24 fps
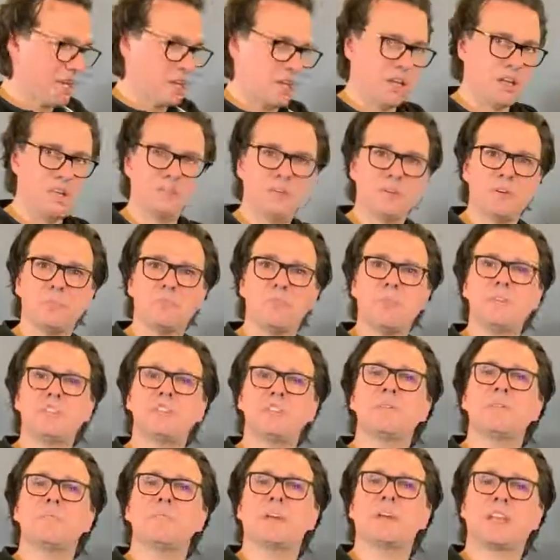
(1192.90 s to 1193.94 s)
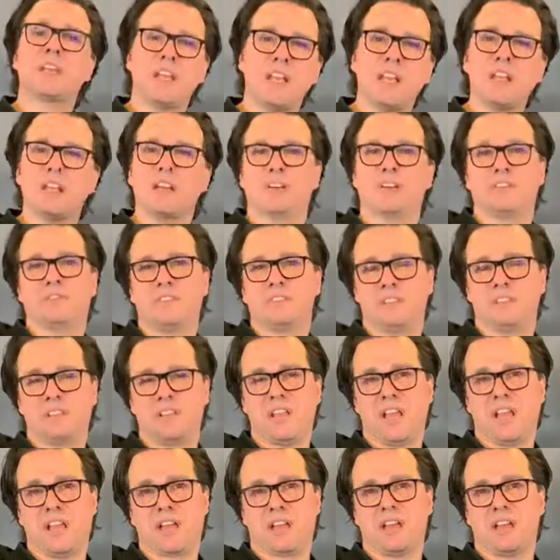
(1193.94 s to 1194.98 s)
If you missed the beginning of this
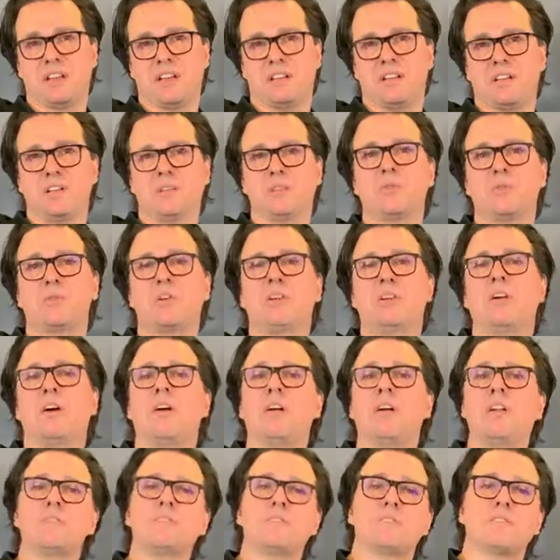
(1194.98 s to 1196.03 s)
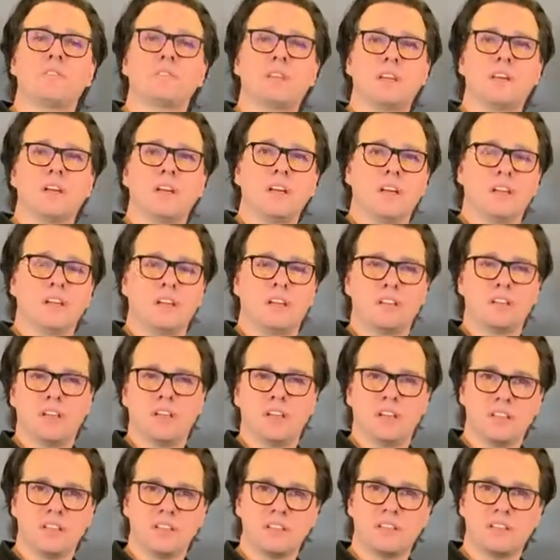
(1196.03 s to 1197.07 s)
haircut, you can also
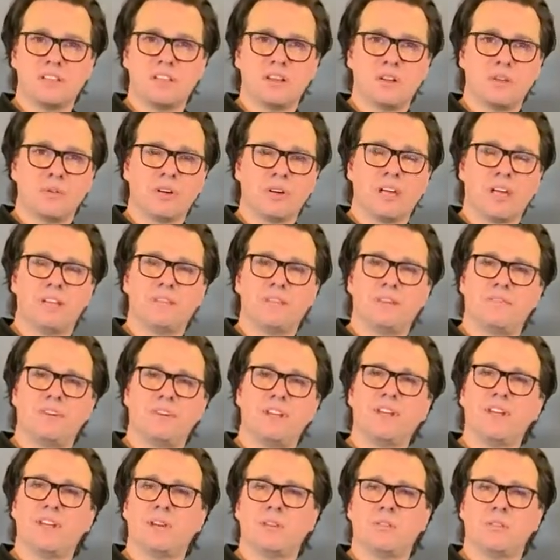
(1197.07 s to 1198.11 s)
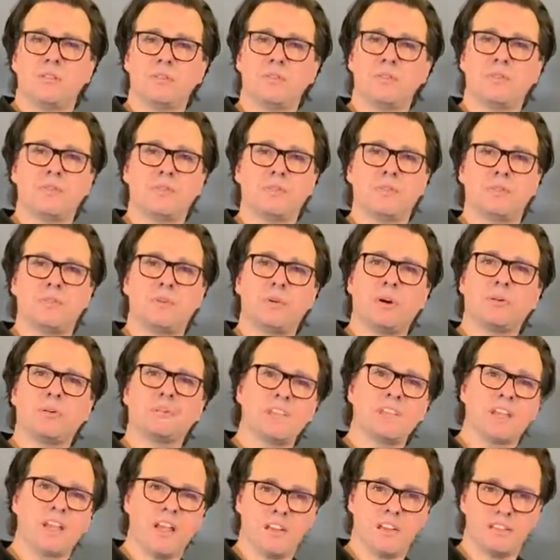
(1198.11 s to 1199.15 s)
look at the videos we will post
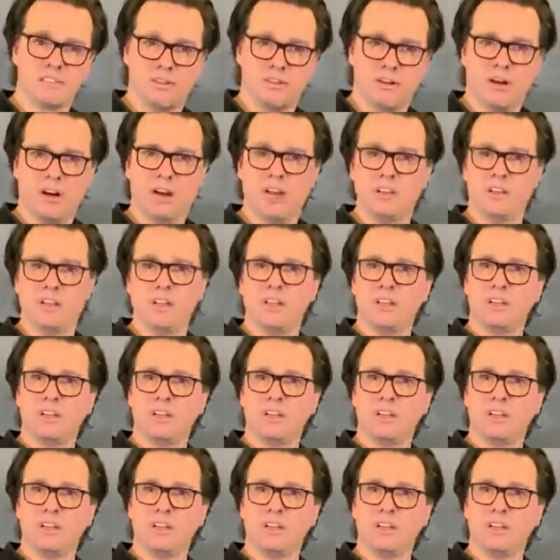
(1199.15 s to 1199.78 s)
later on,